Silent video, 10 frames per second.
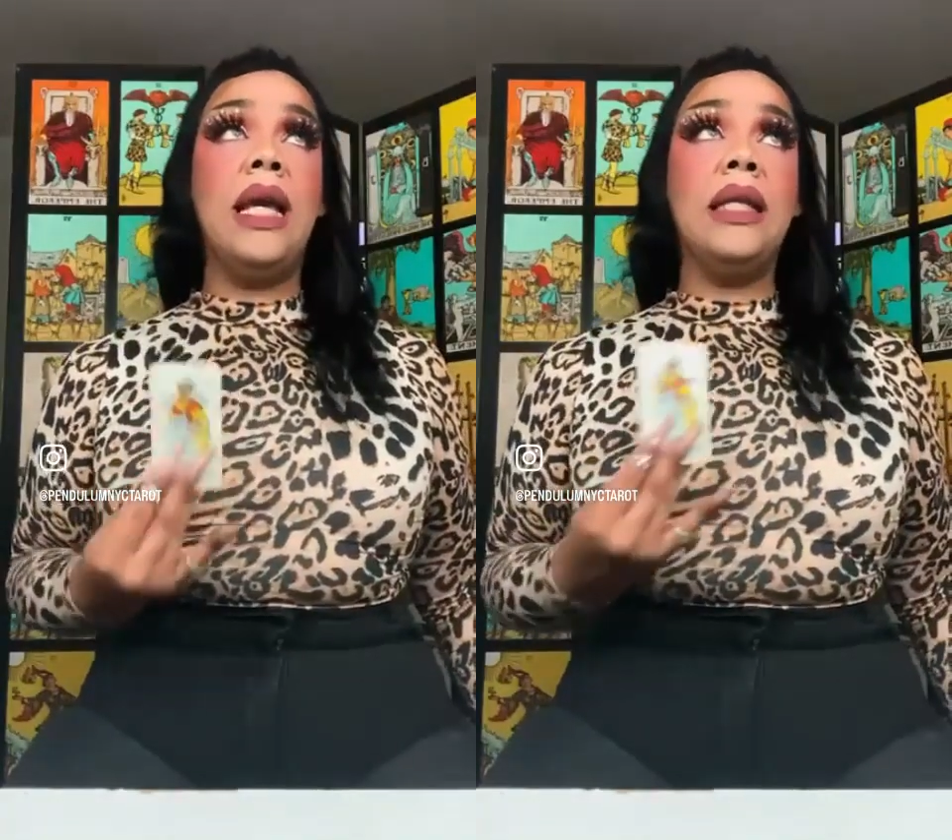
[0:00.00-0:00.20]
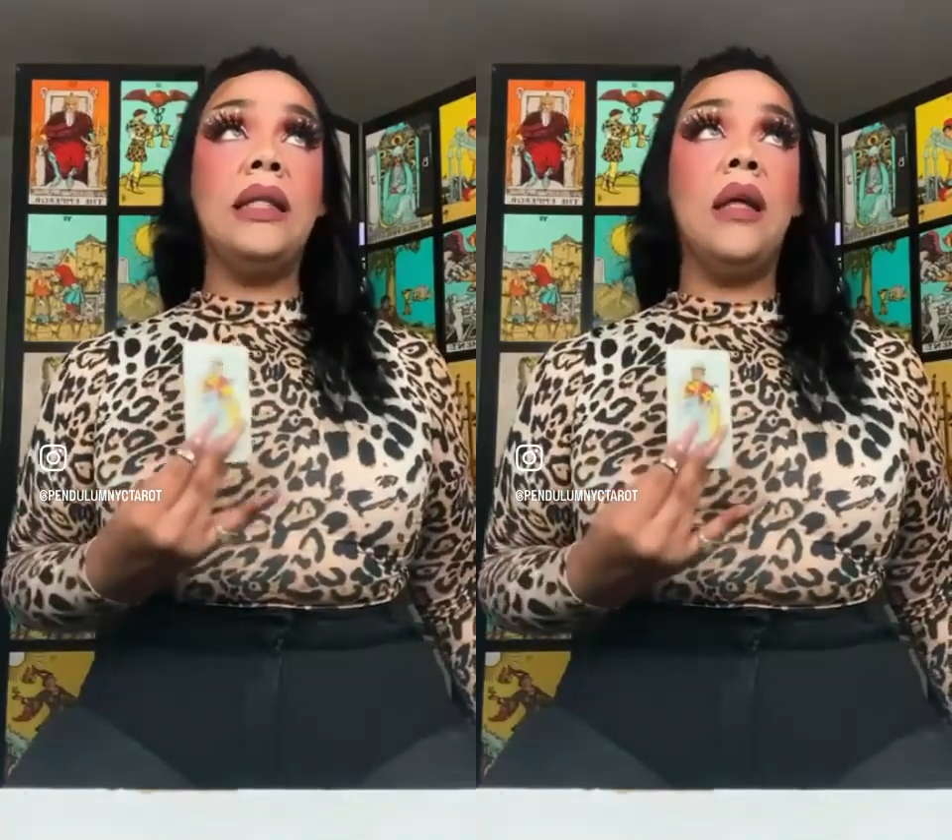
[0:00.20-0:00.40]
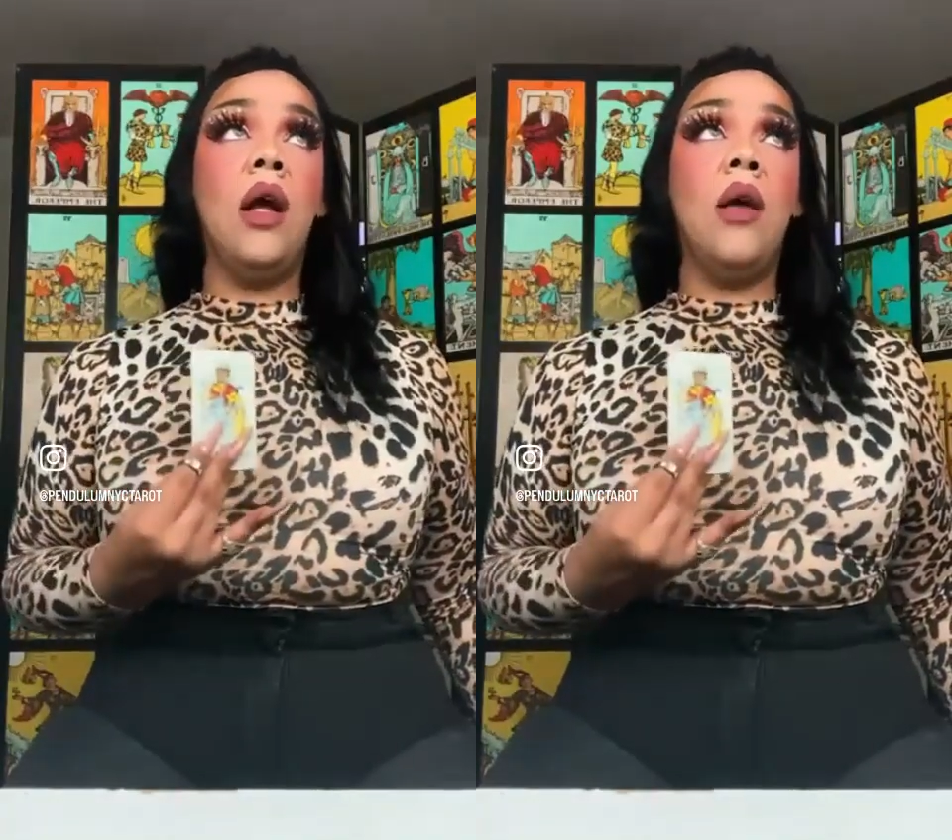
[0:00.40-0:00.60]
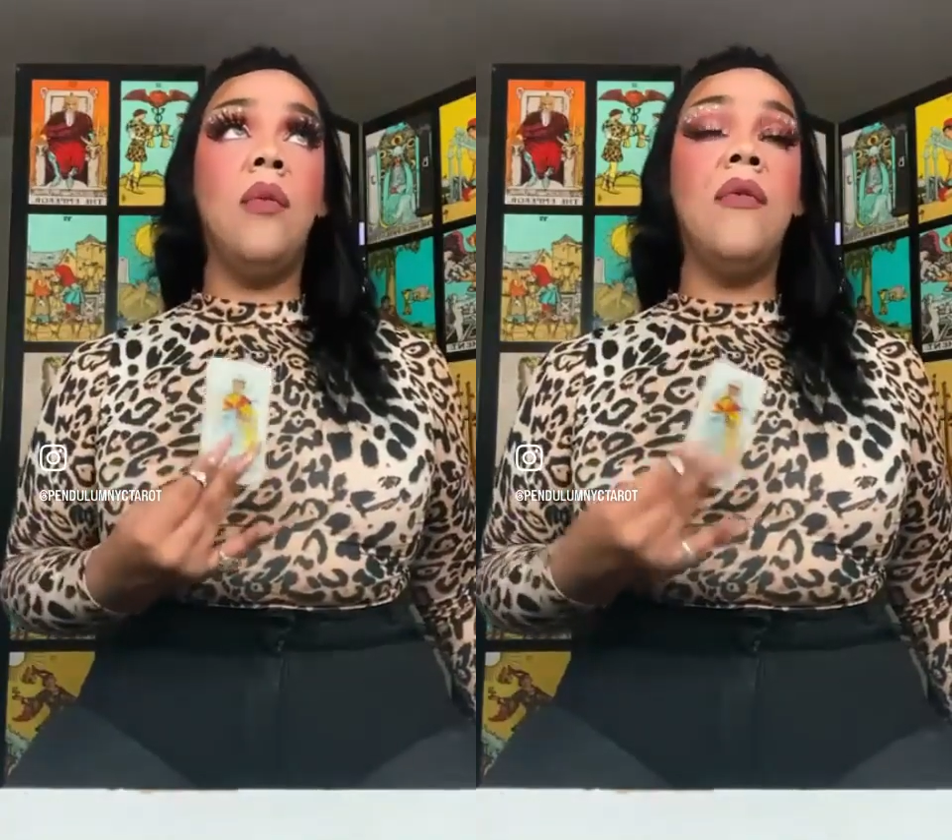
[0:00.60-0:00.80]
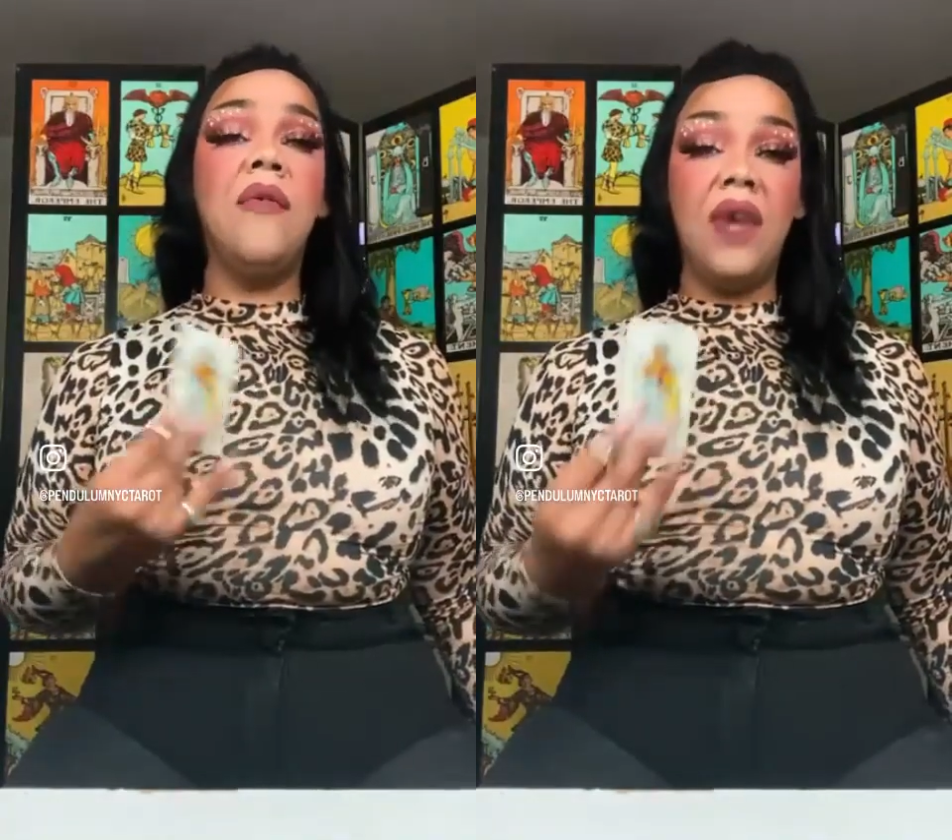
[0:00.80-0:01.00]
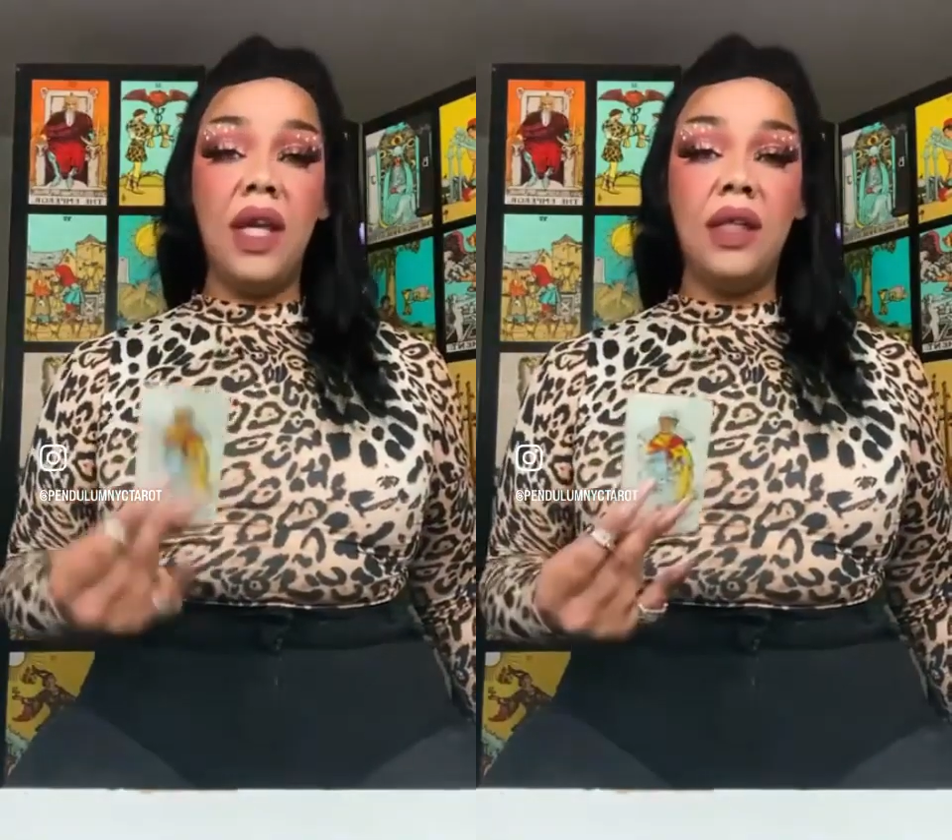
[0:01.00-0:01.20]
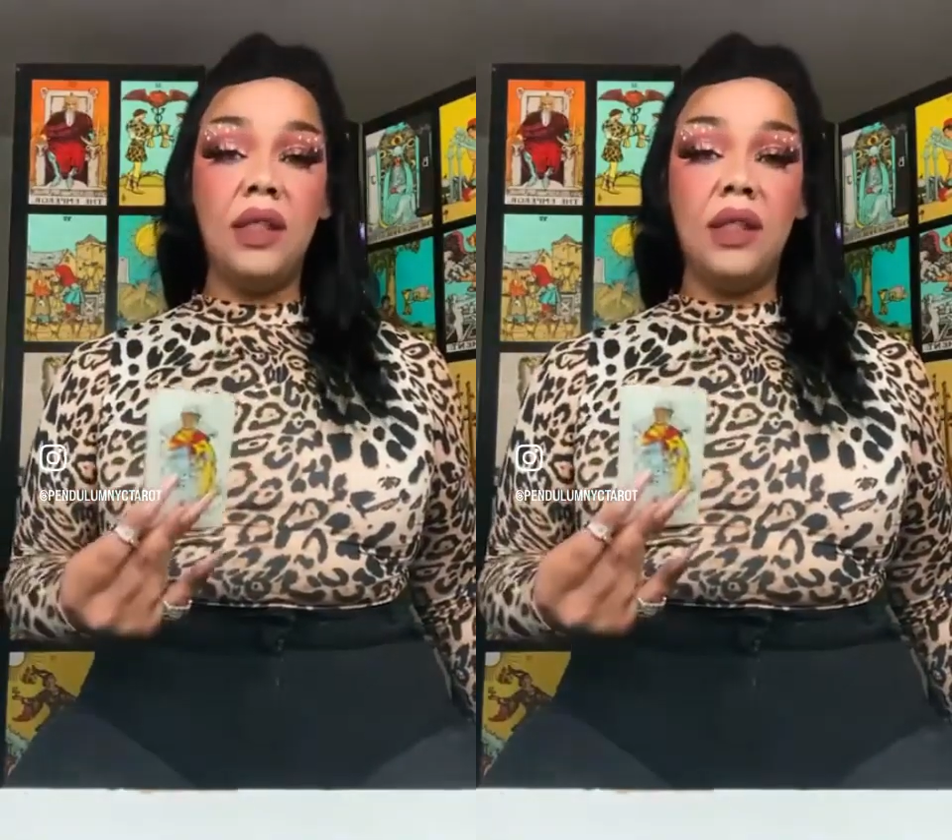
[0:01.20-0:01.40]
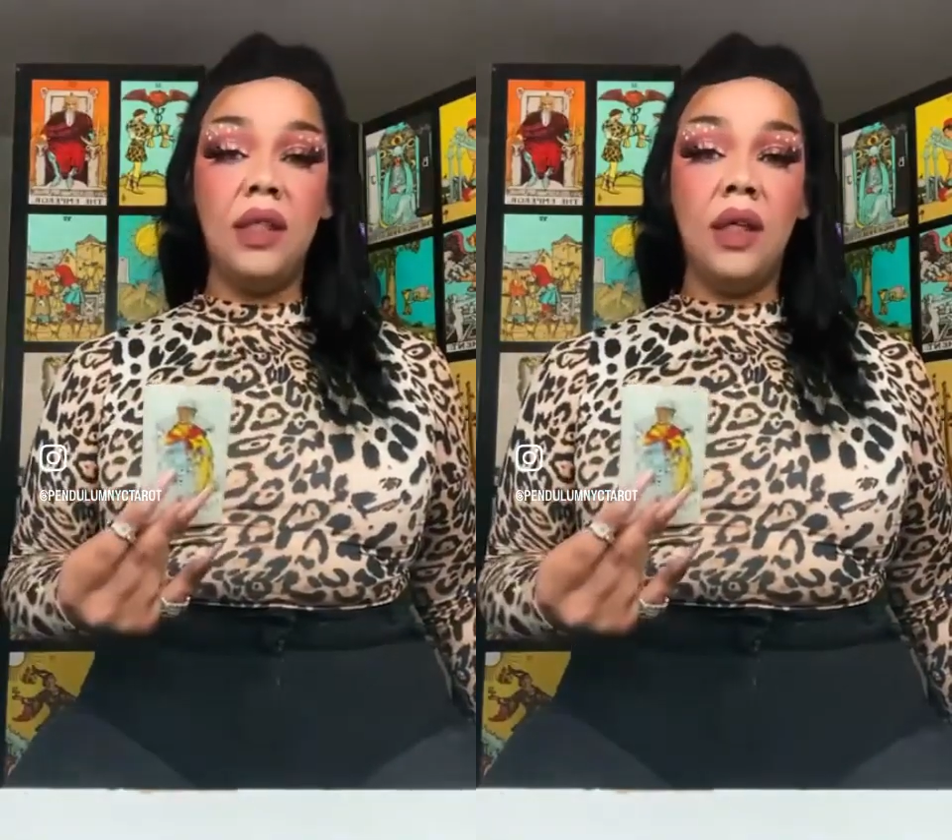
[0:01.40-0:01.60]
is um,
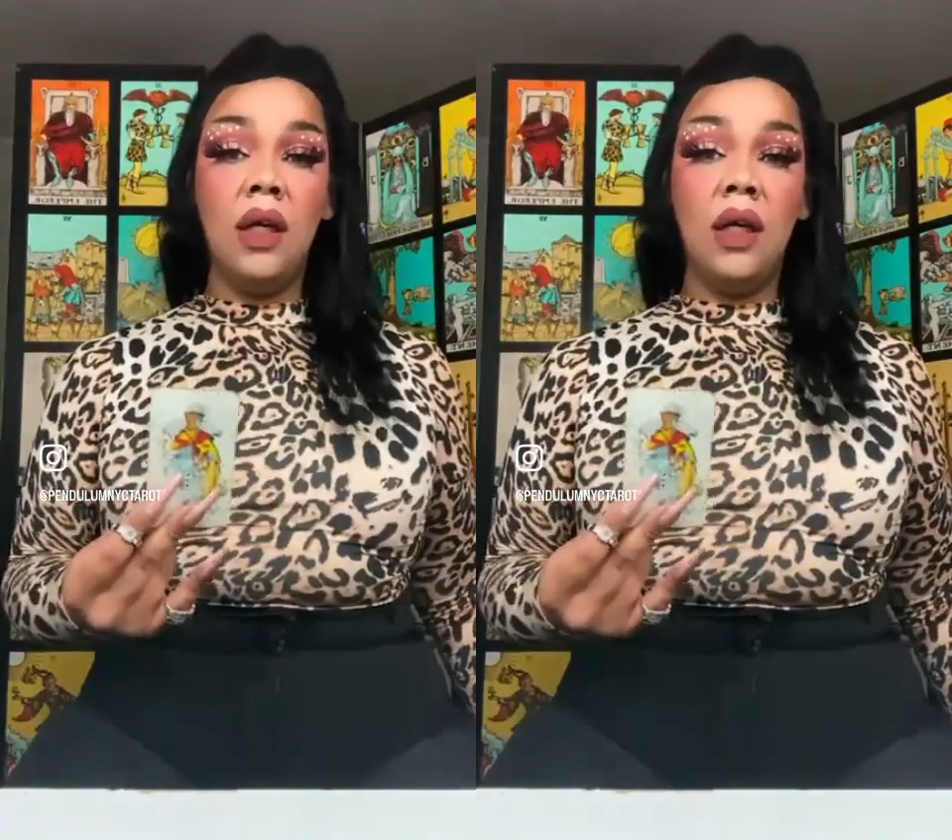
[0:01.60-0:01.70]
fixed,